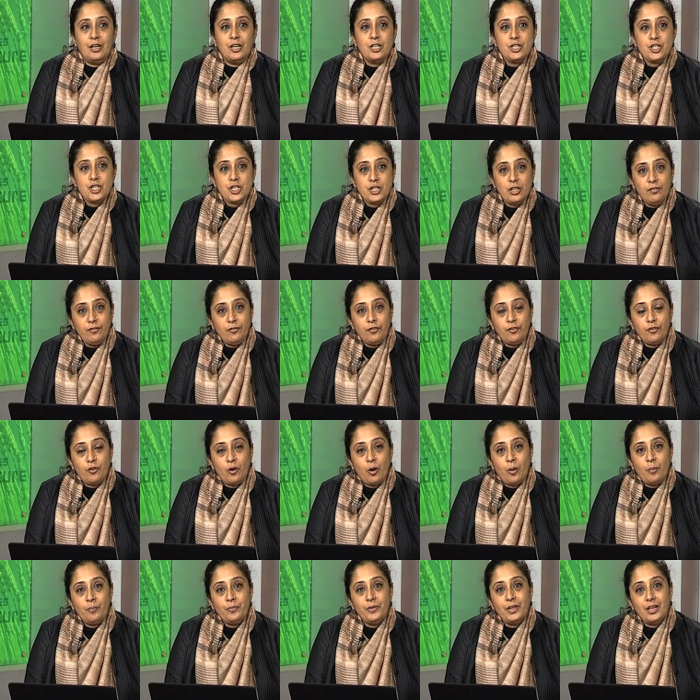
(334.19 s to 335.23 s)
a, shift
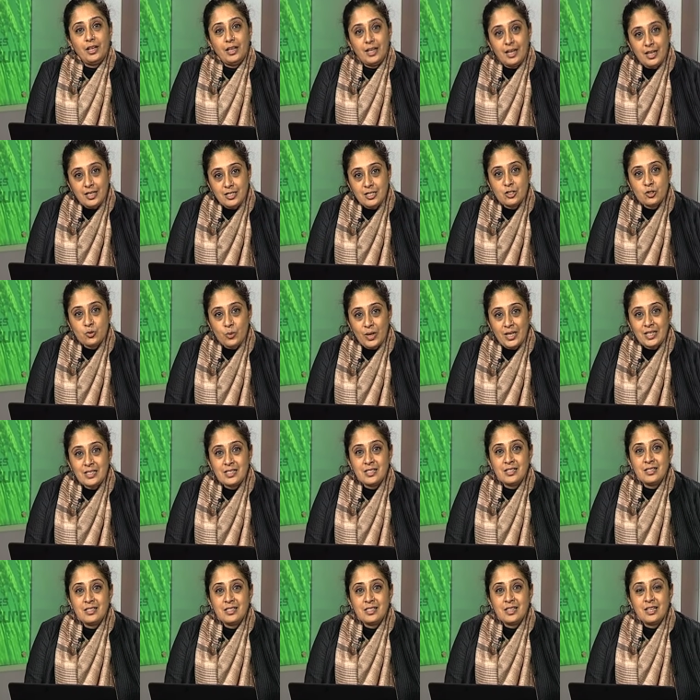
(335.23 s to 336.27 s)
from the late
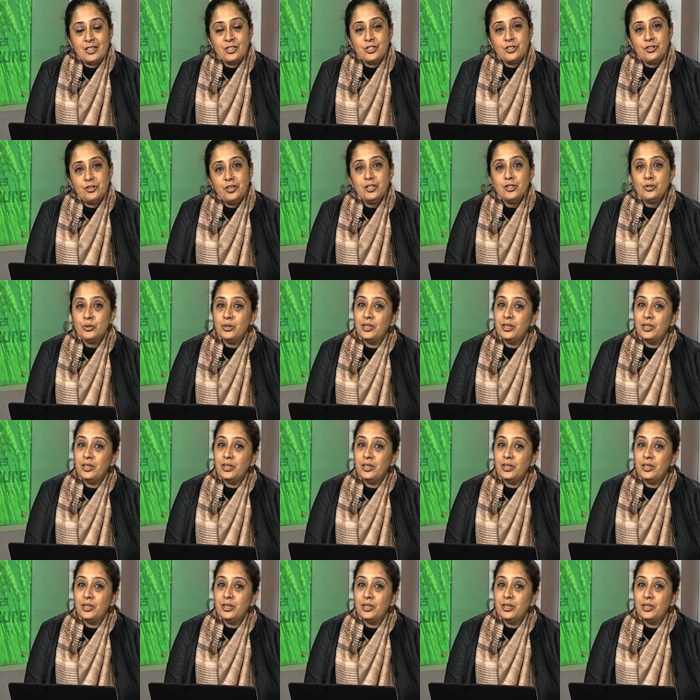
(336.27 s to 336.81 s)
20th century